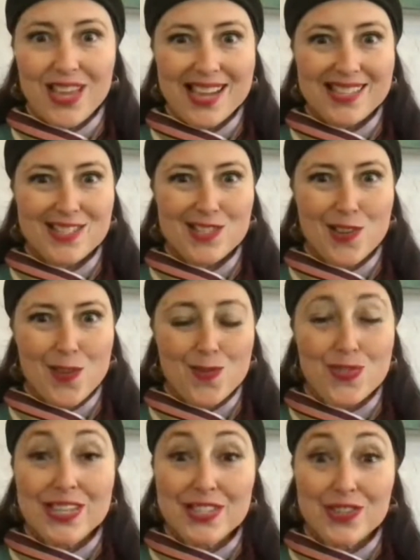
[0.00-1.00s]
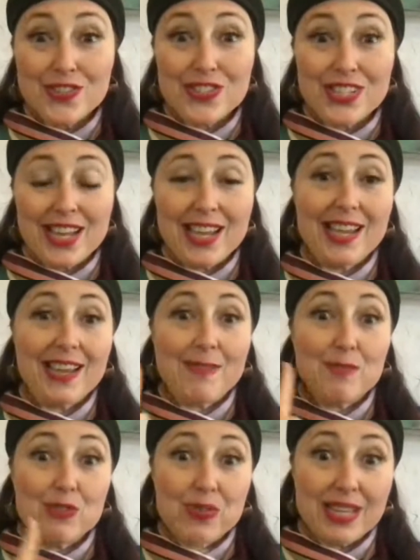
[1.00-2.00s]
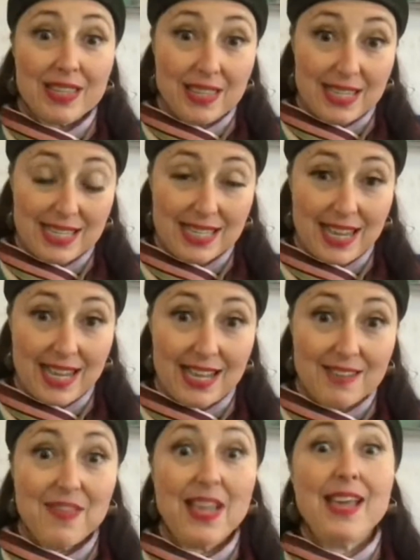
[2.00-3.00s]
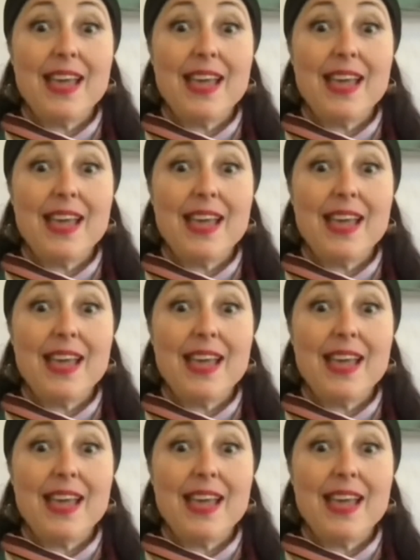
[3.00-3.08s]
And so this Thursday, I'm doing this live,